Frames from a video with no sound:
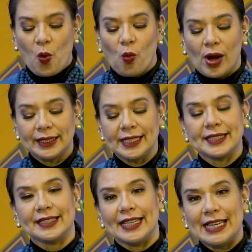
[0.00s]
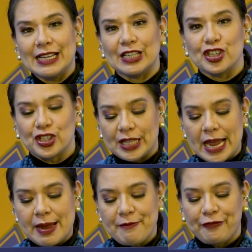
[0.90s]
What is the English
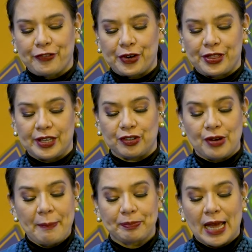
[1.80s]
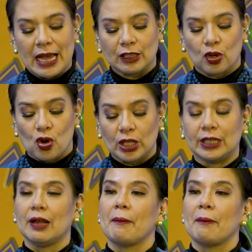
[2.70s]
name for the reptile called